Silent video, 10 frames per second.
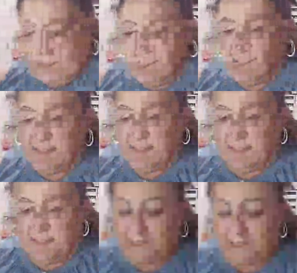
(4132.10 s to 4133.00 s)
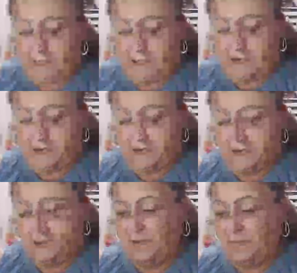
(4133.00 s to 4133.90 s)
And then this one,
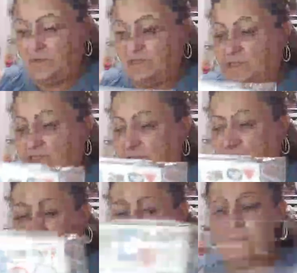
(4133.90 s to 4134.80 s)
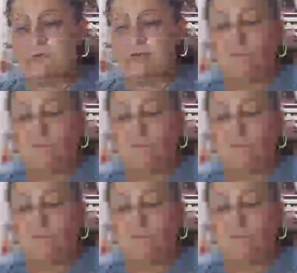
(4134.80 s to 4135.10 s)
which is the traveler